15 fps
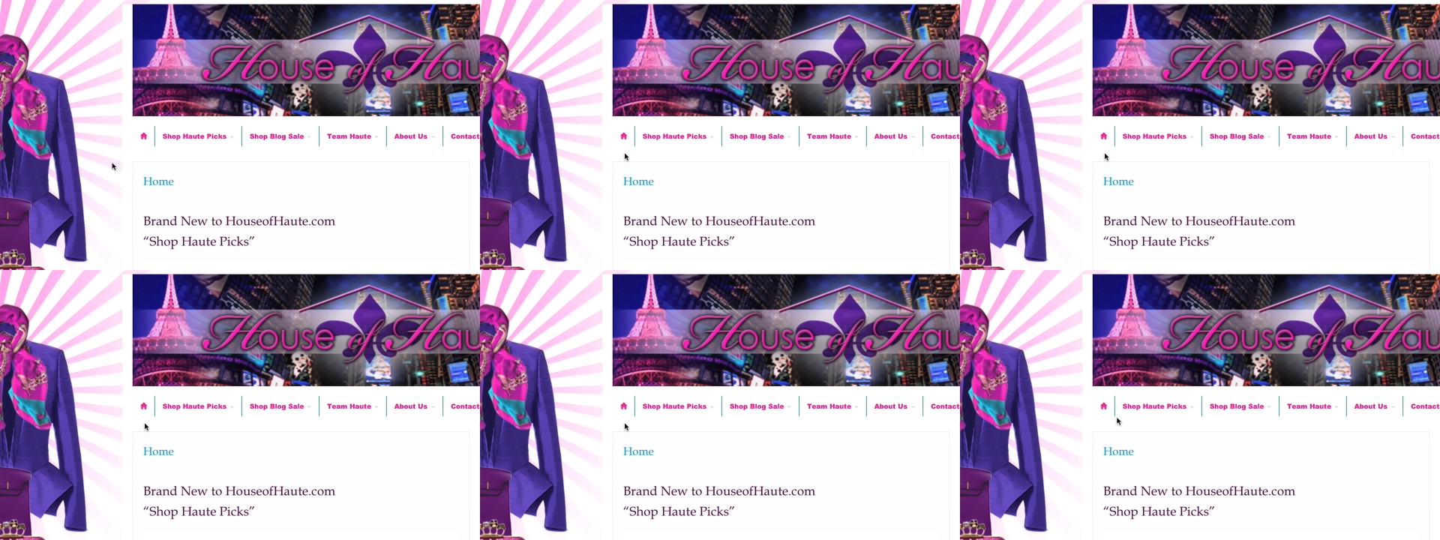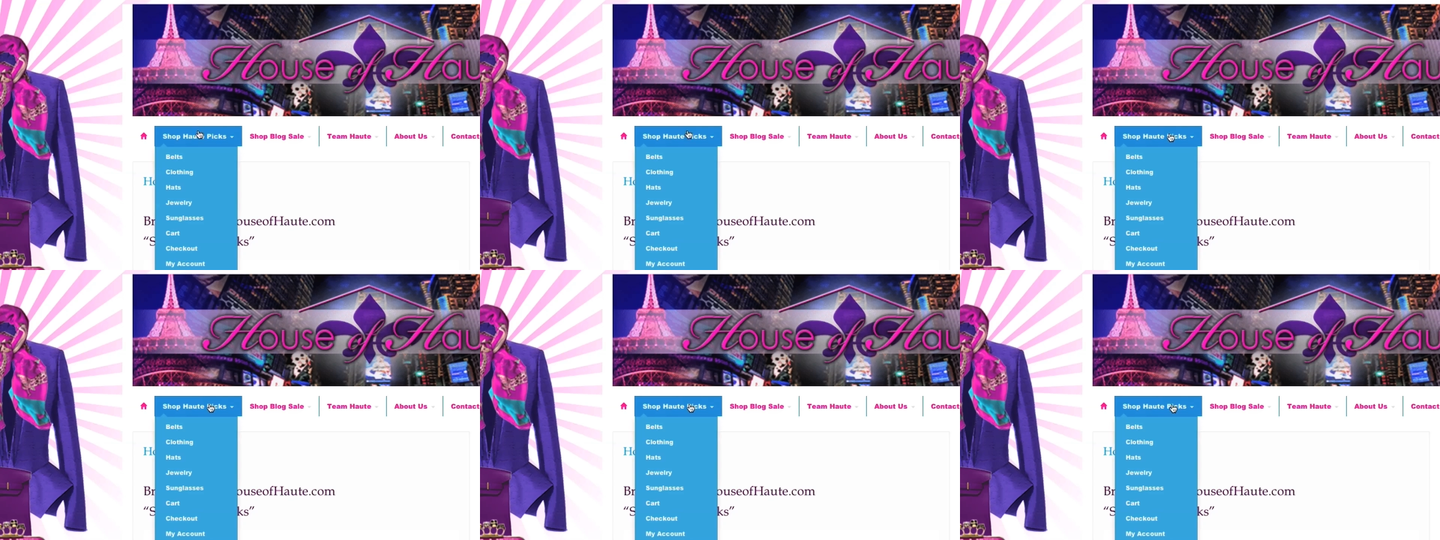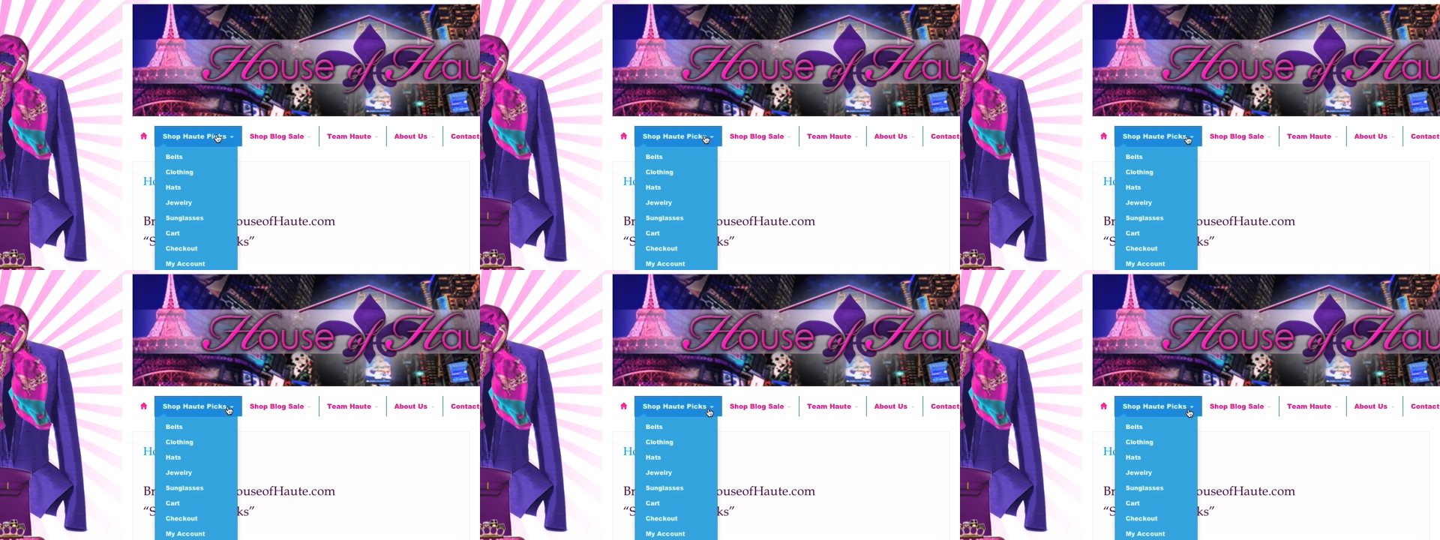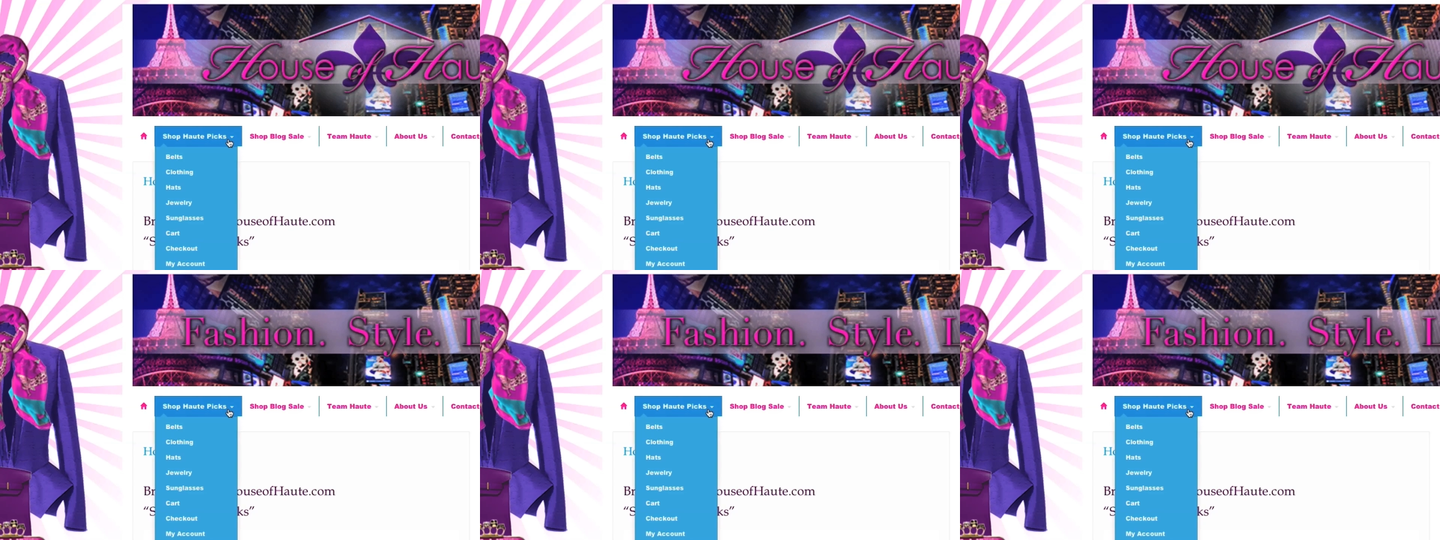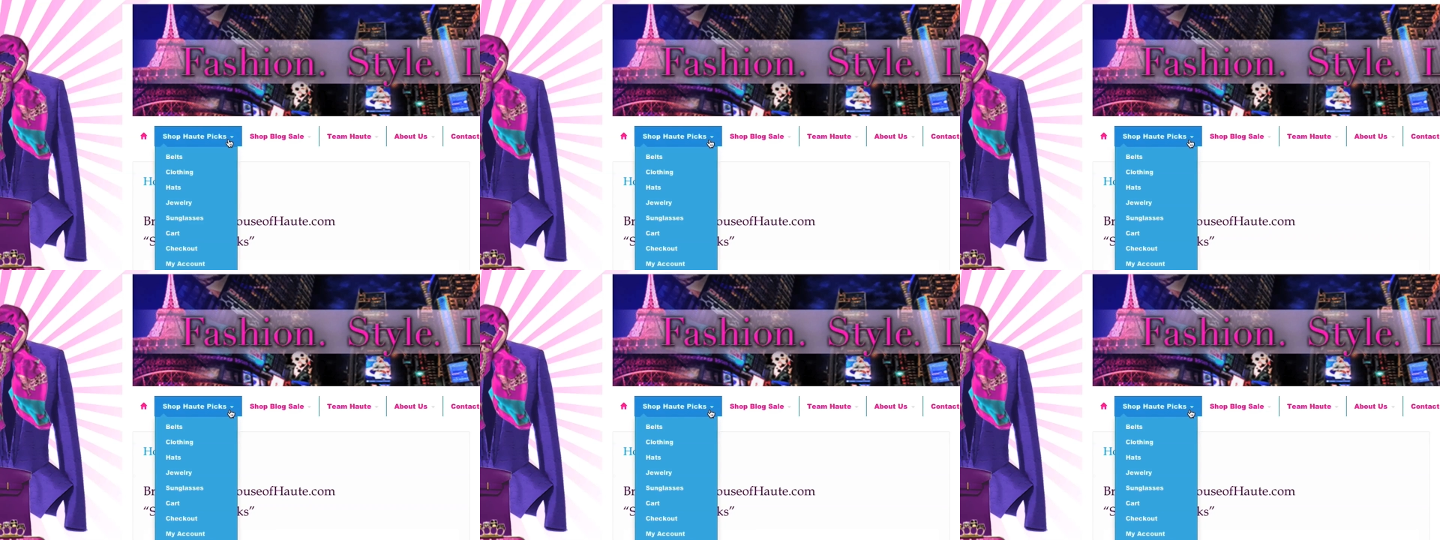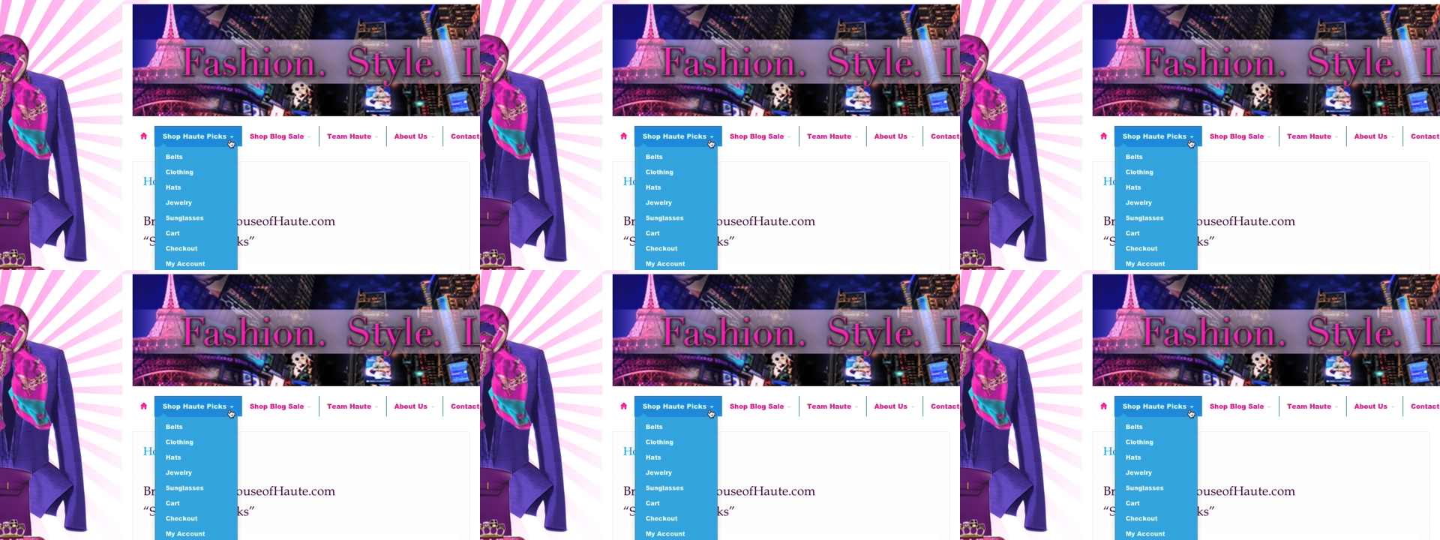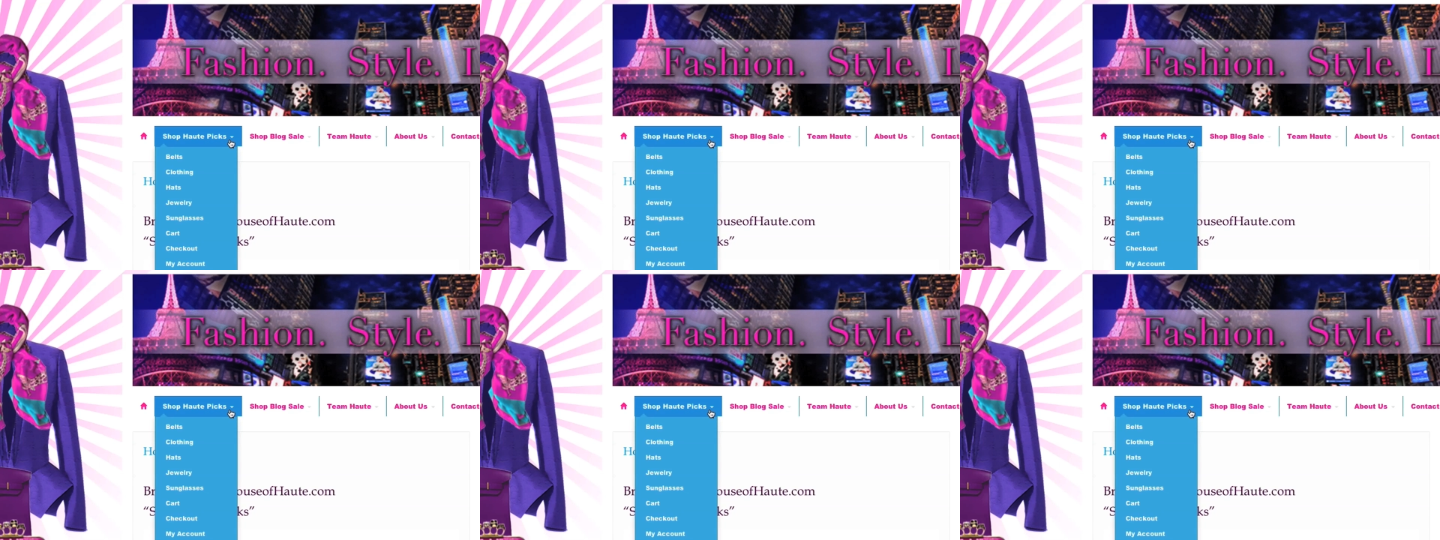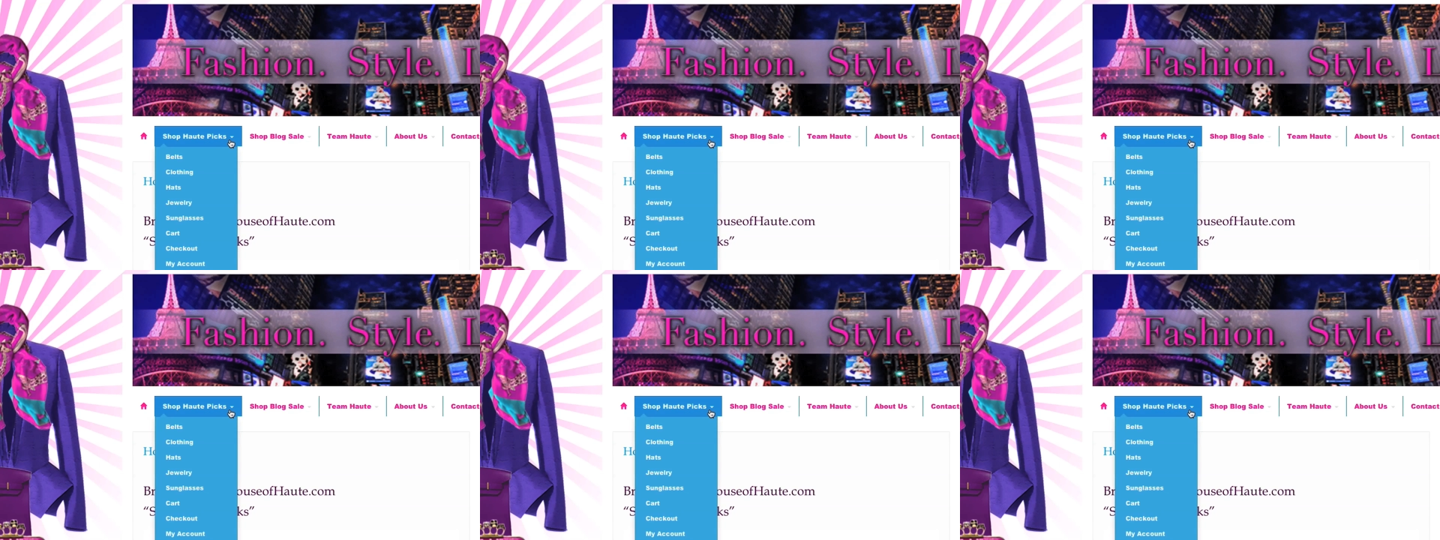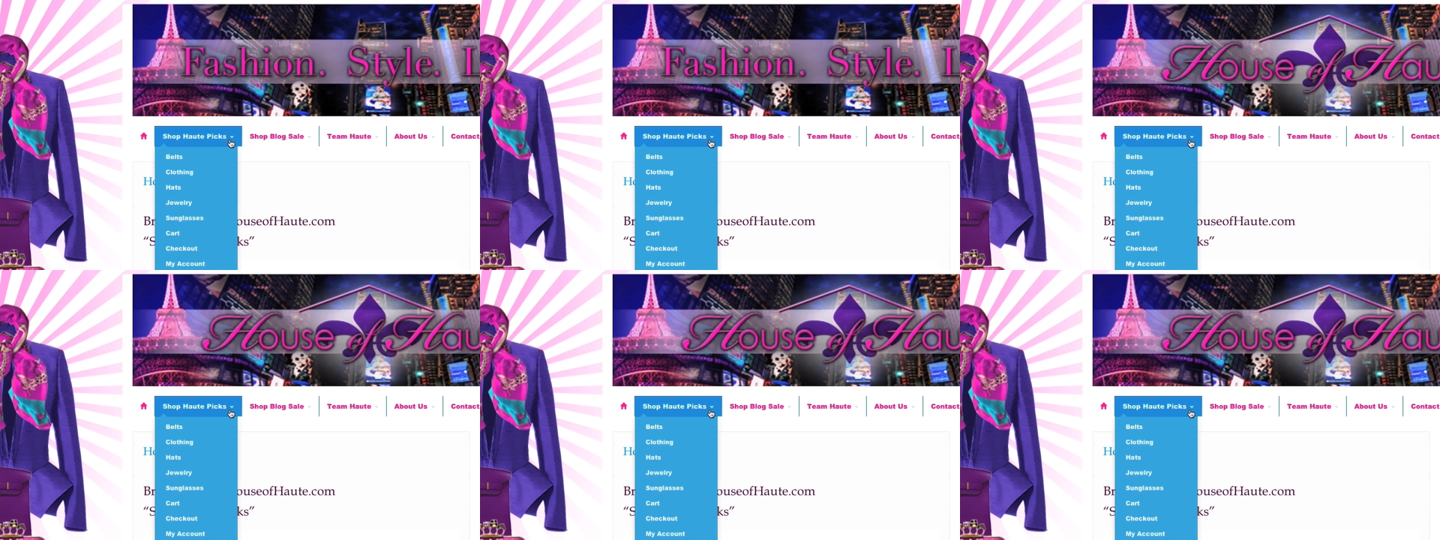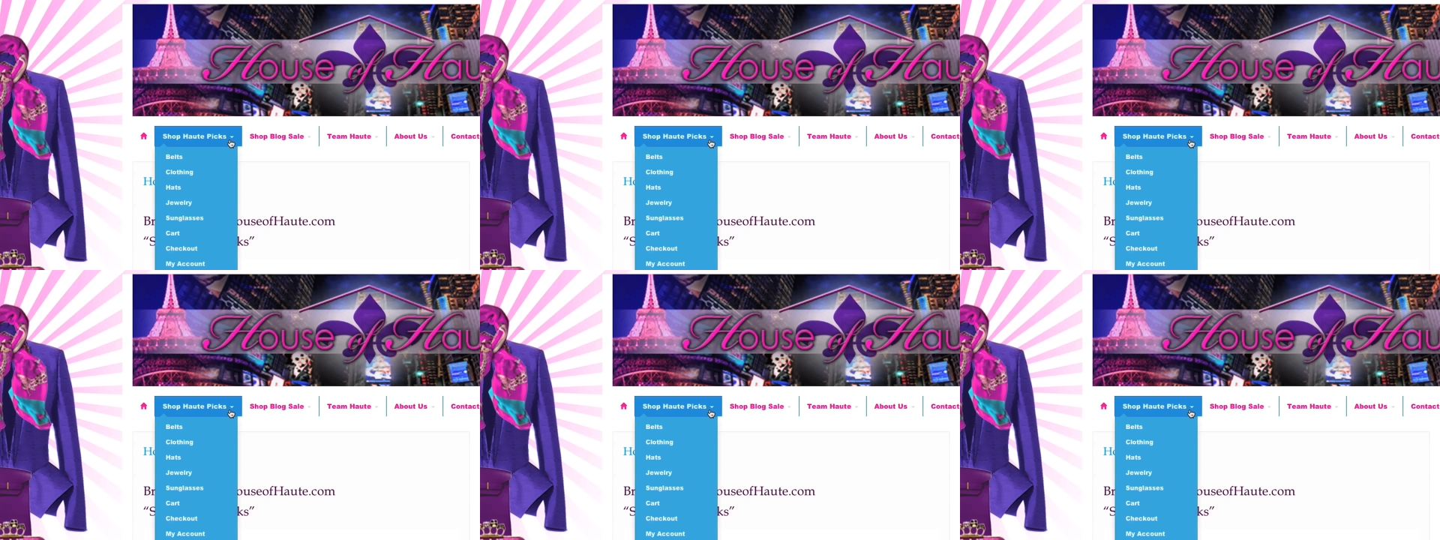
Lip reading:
No face is visible, so there are no lips to read.